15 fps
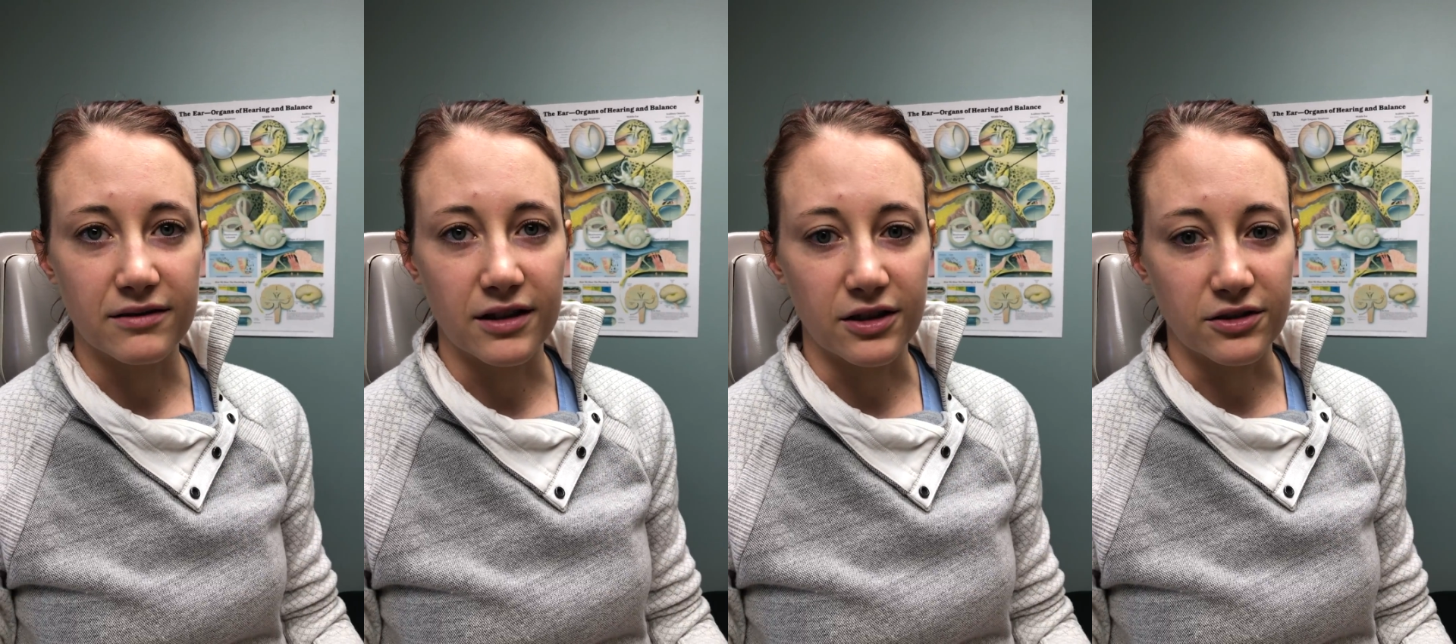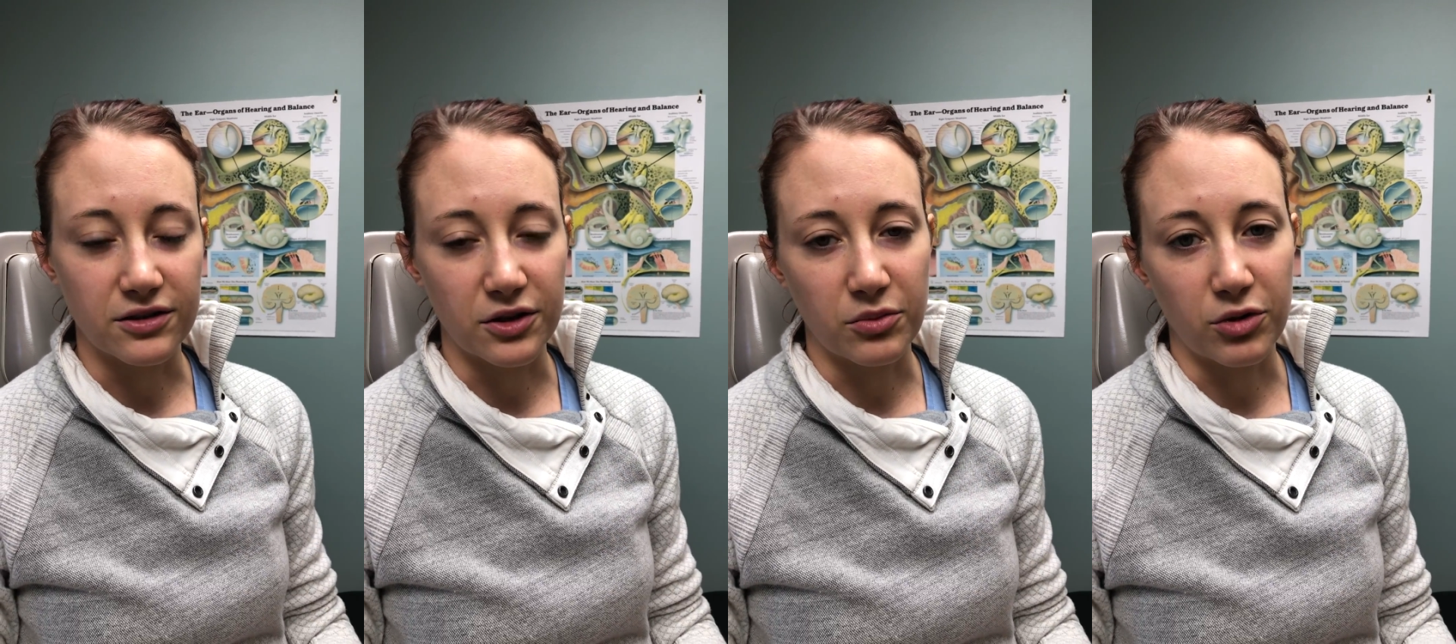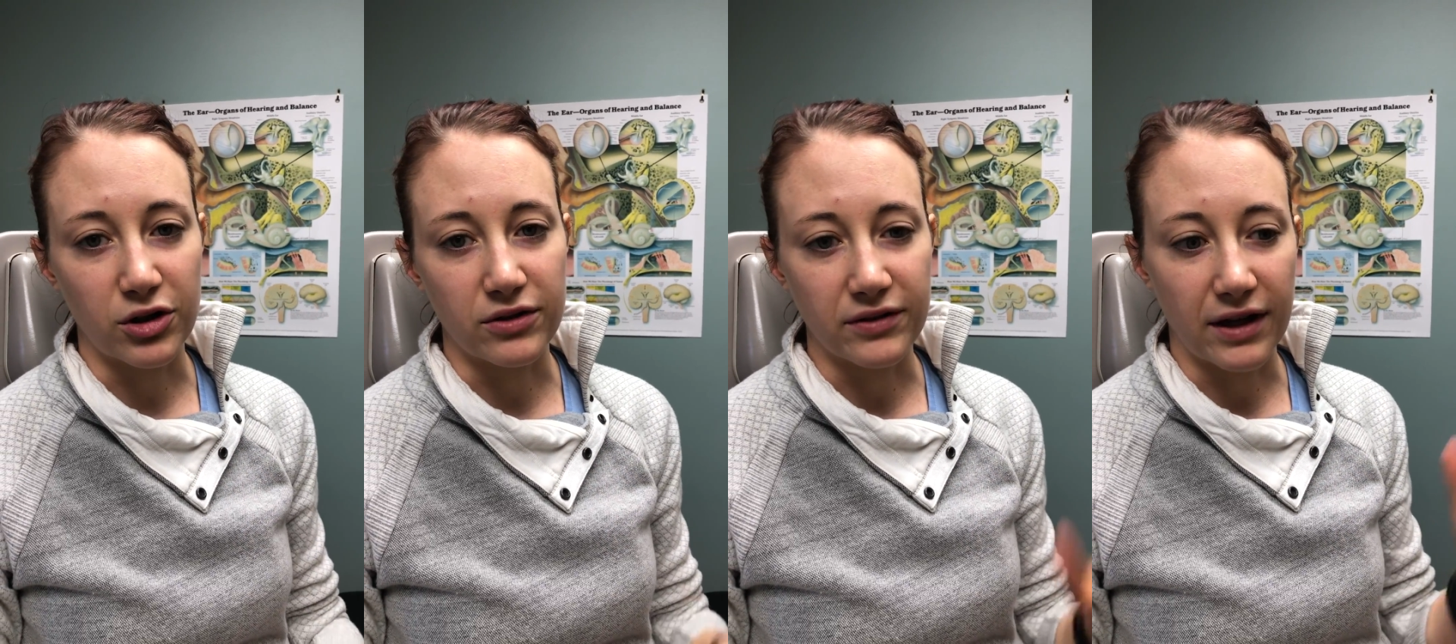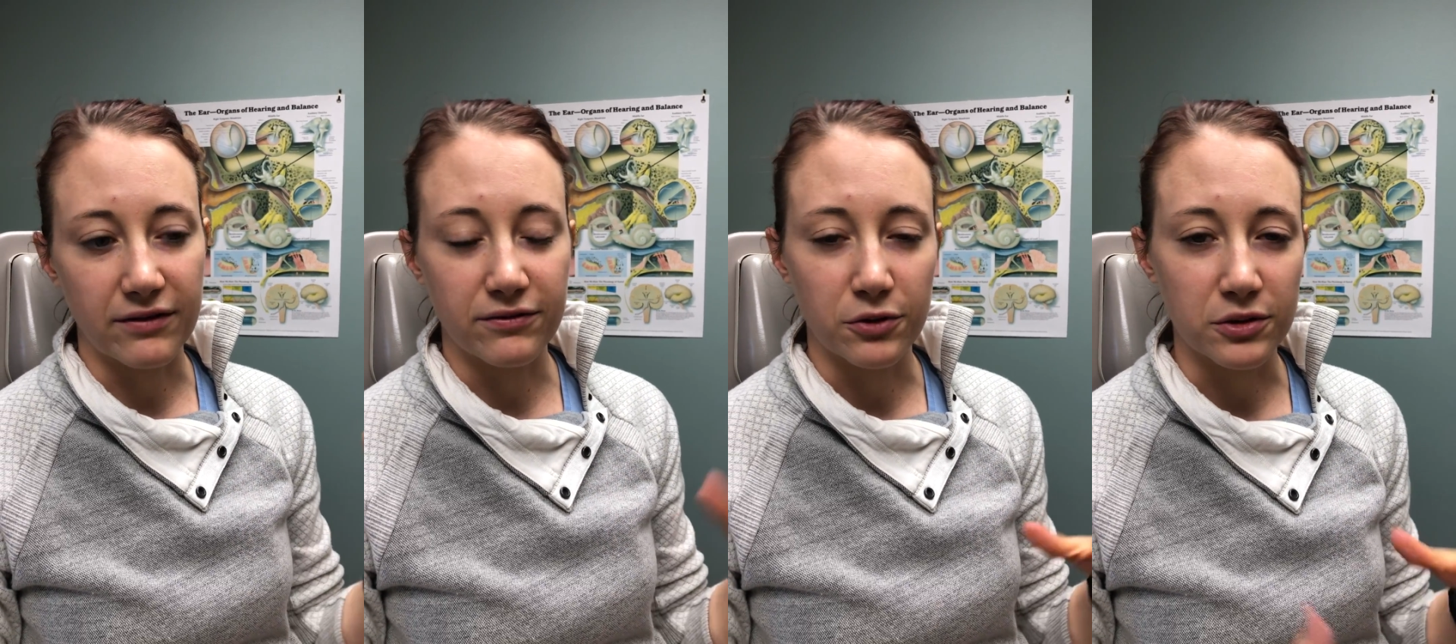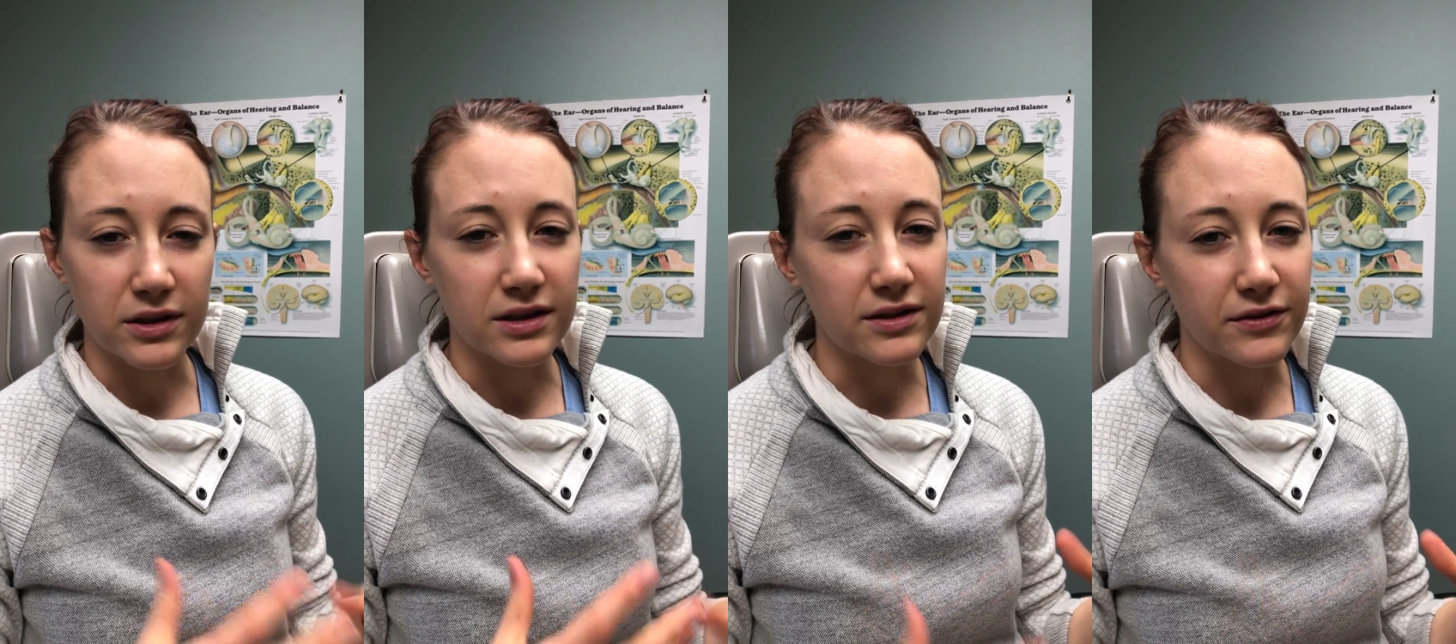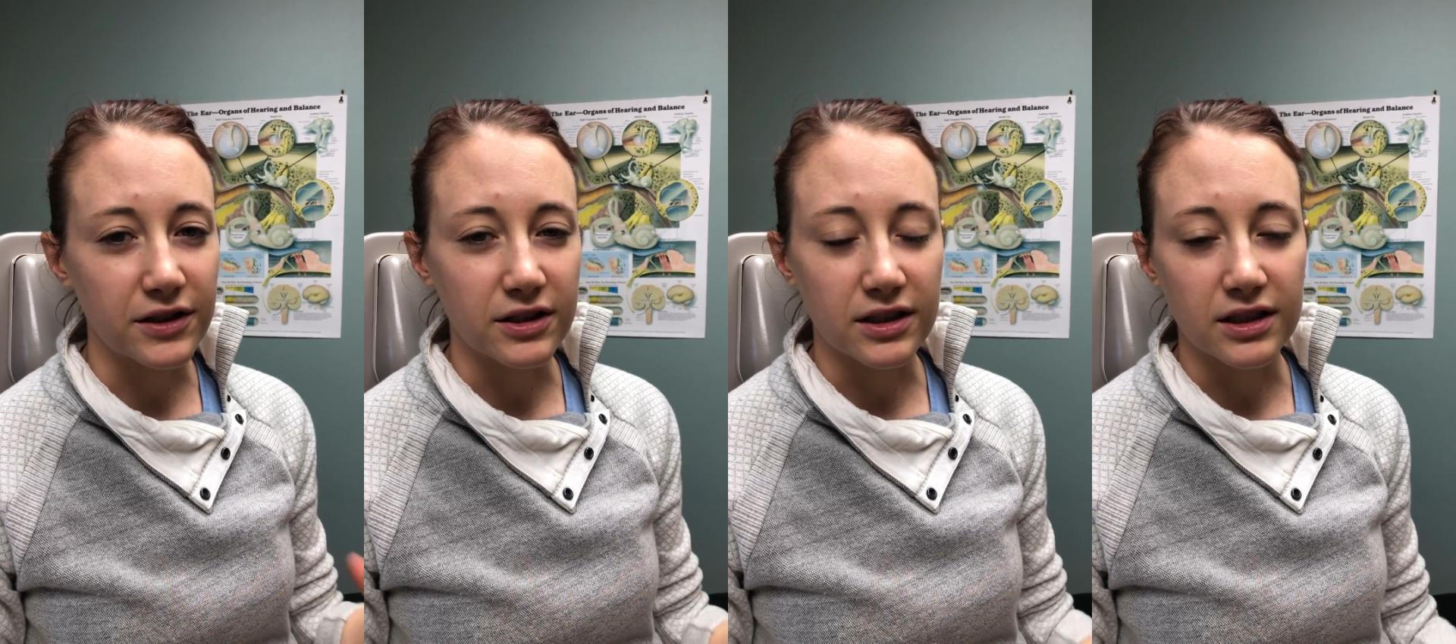there's no more of that fullness
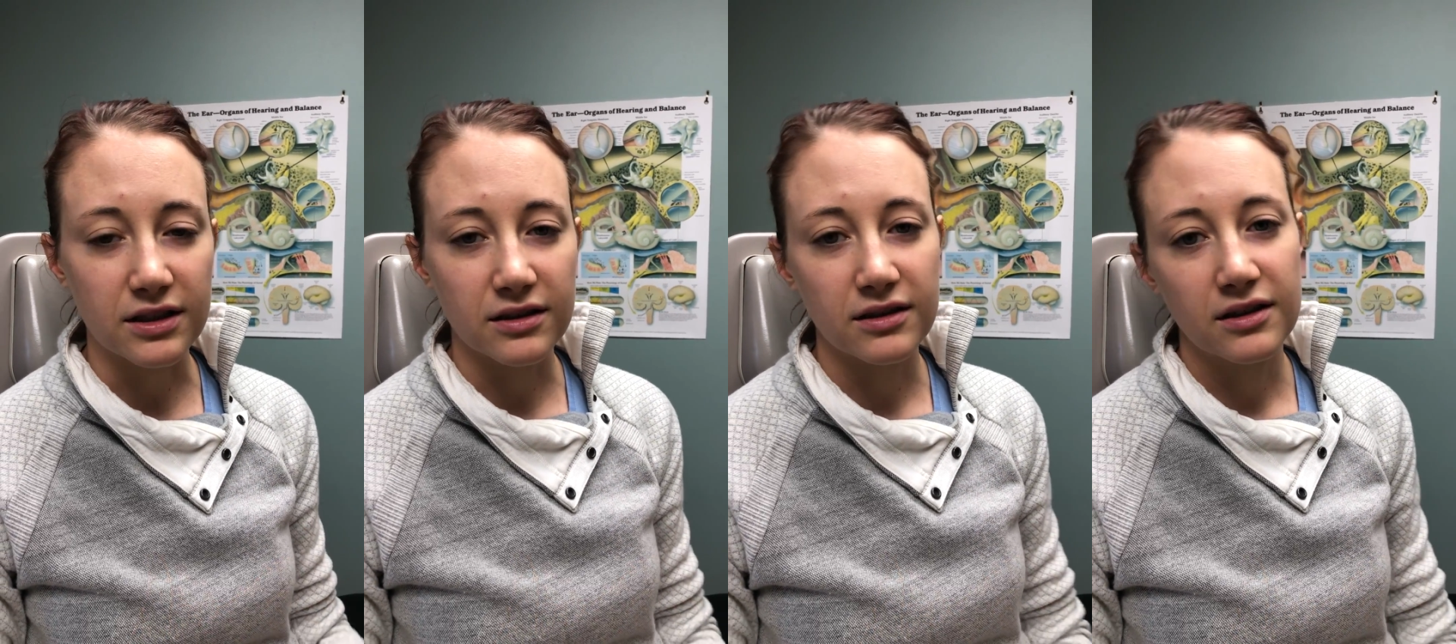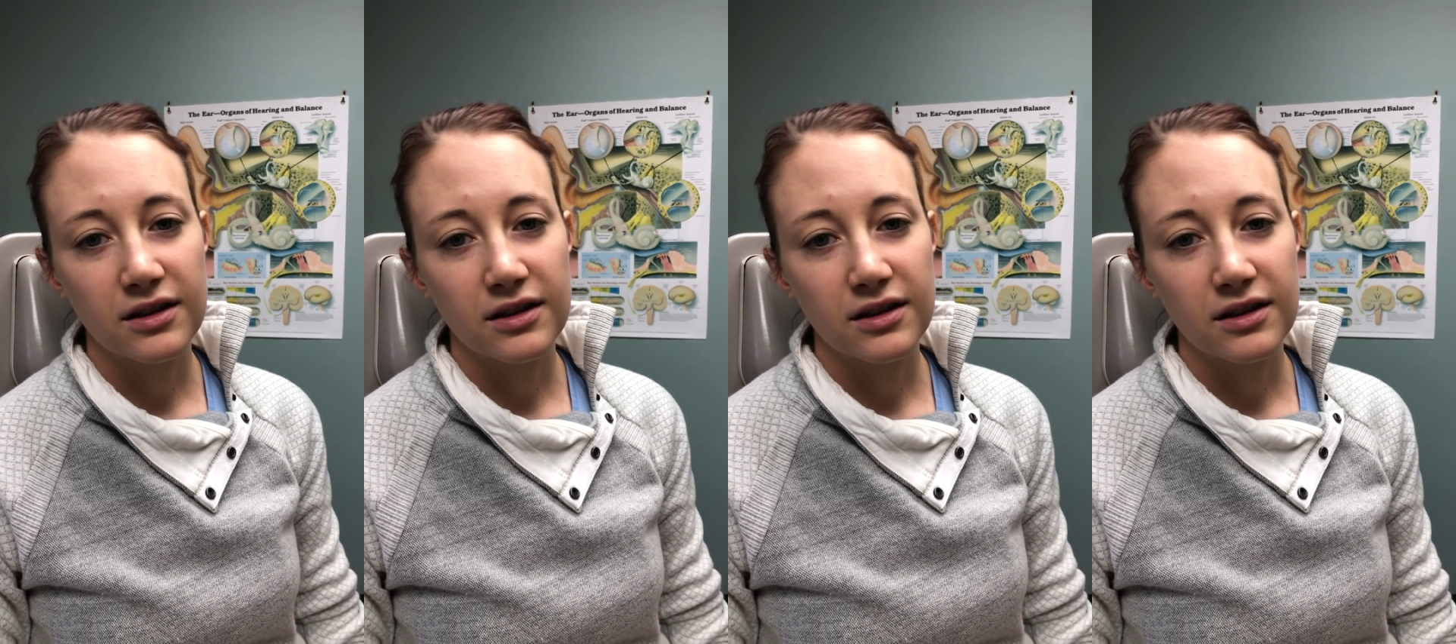feeling.